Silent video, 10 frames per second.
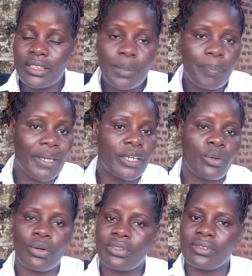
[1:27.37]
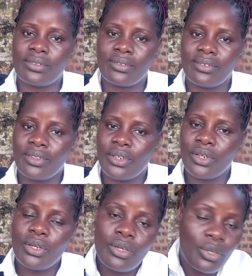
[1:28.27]
depending on
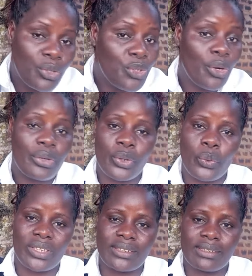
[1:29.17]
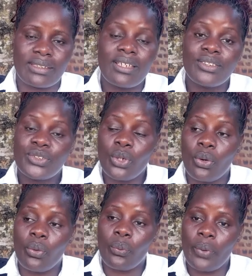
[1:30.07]
your request.
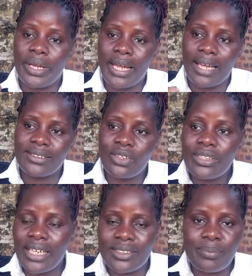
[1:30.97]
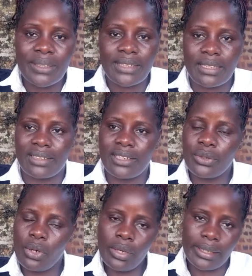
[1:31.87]
So when I saw that message, I
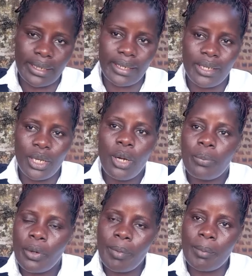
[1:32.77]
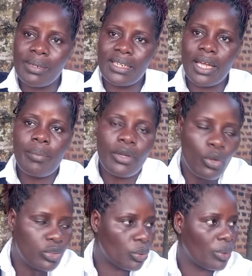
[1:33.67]
said, okay, probably let me
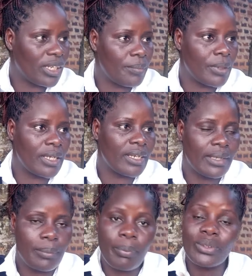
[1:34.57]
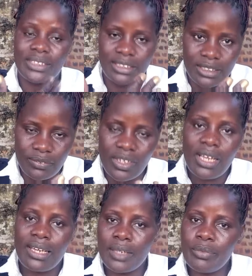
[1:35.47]
not only be positive,
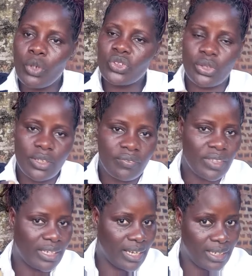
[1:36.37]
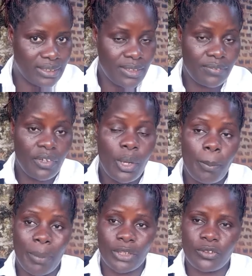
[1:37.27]
let me also give the negative
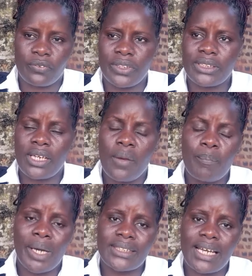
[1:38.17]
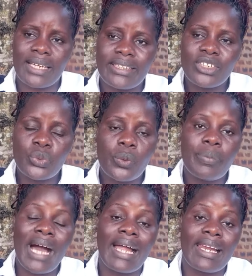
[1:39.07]
part of it. But this will
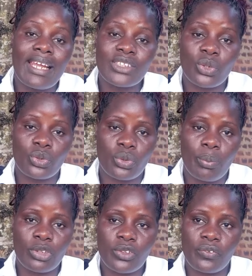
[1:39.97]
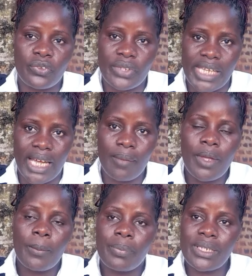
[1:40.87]
be a lesson to most of you there.
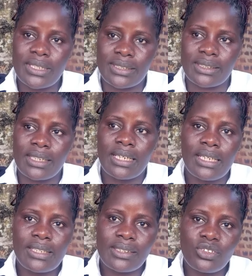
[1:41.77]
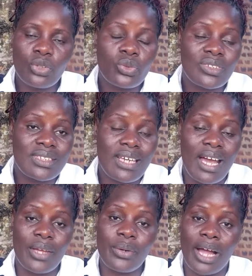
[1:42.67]
Please, it is not to
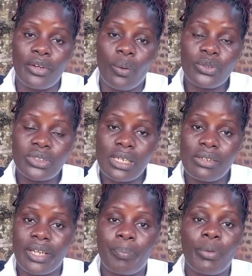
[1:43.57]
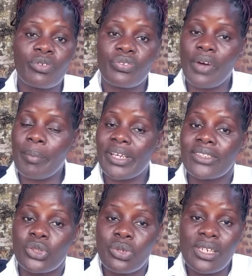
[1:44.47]
scare you. I don't want to tell you that poultry farming
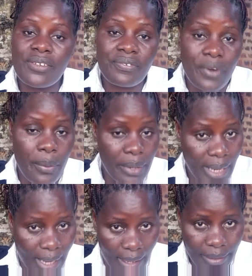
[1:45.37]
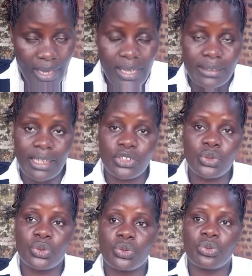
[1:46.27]
is really very hard, that
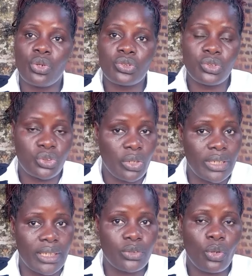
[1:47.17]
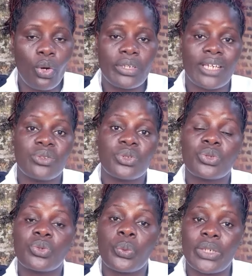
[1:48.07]
you should not join it or that you
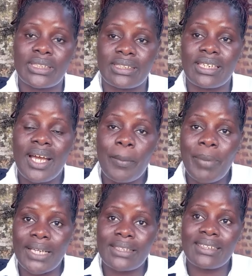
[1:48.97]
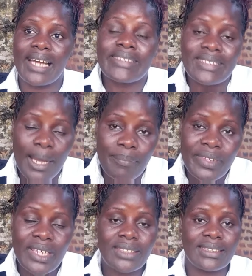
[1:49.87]
should quit it. But there are
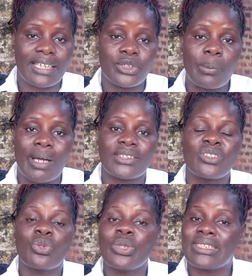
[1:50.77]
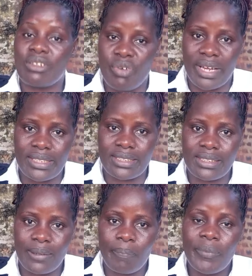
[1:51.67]
some things that you must do it
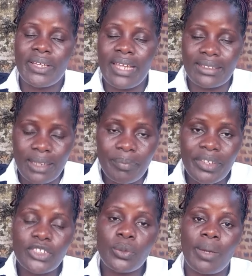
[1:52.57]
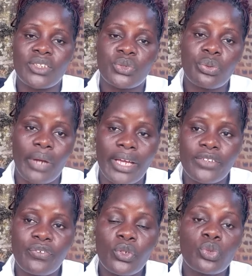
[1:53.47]
right. There are some things you must do
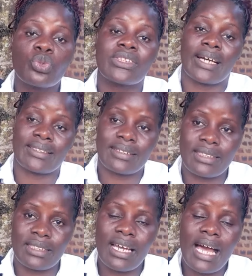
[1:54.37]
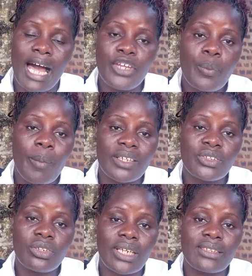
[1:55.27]
right for you to succeed. And you
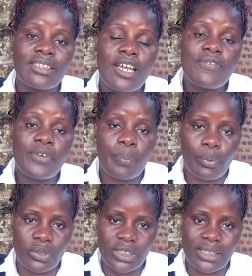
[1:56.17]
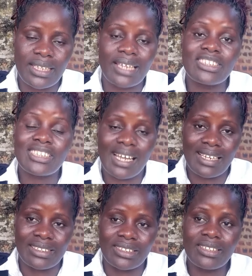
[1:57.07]
must know that in every project there are
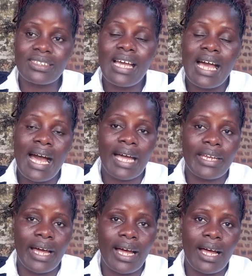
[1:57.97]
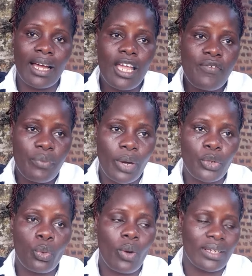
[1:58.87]
challenges, and
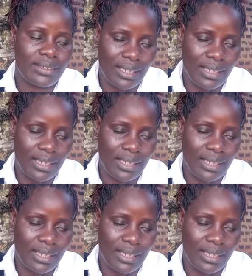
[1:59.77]
everyone who has